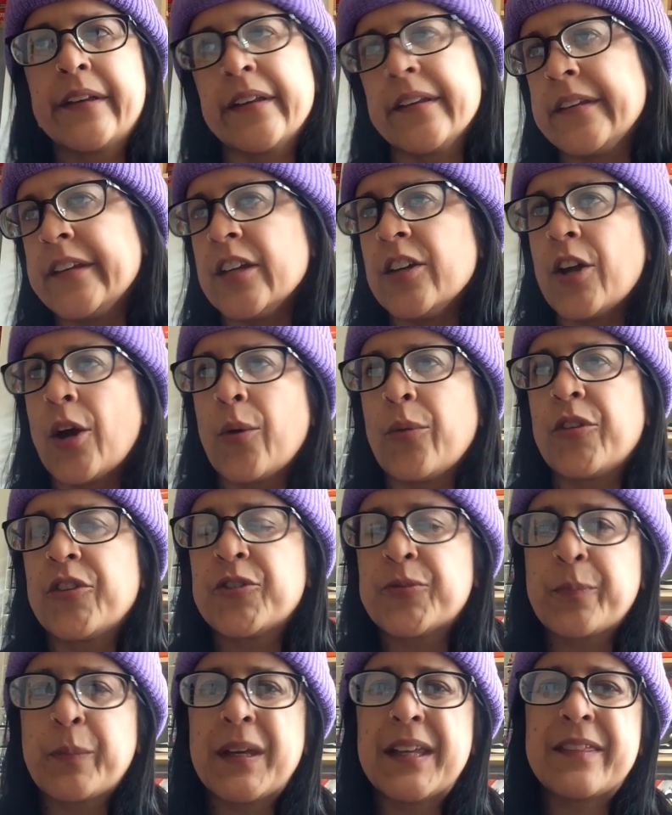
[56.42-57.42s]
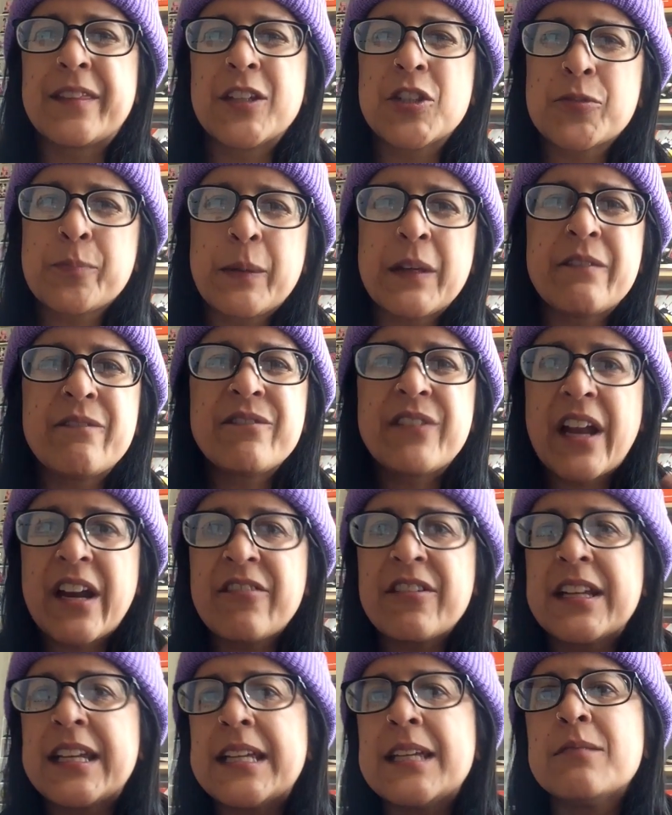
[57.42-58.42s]
you know, there's been
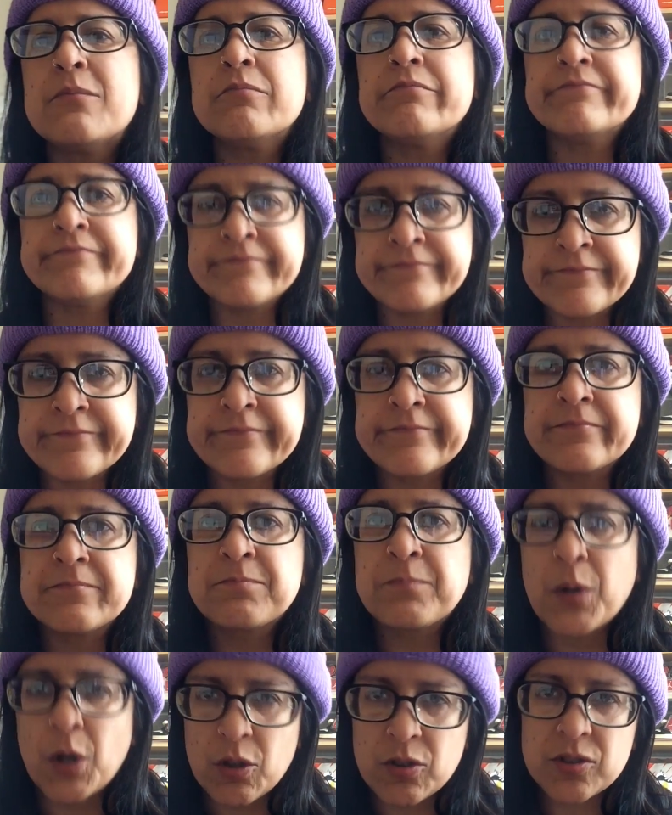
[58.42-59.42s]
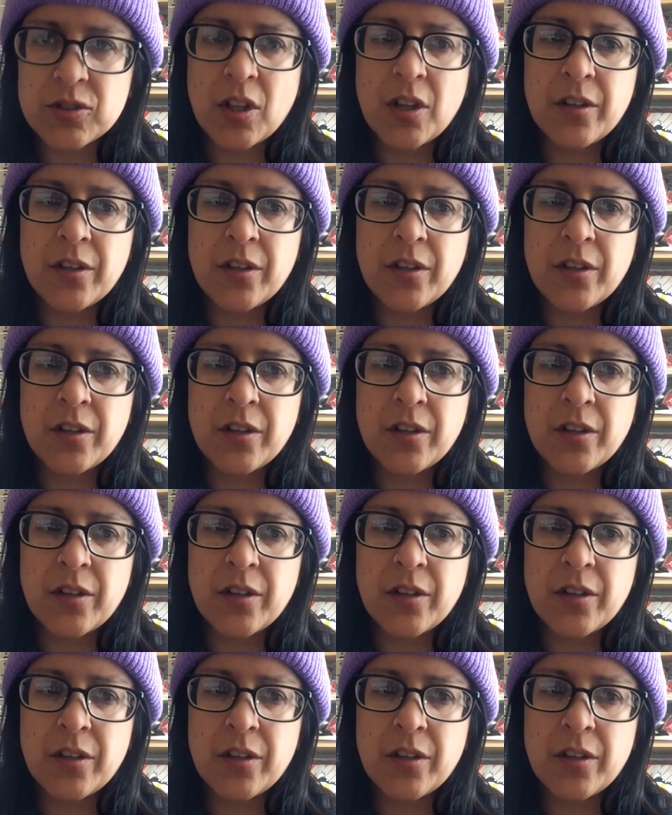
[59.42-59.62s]
very box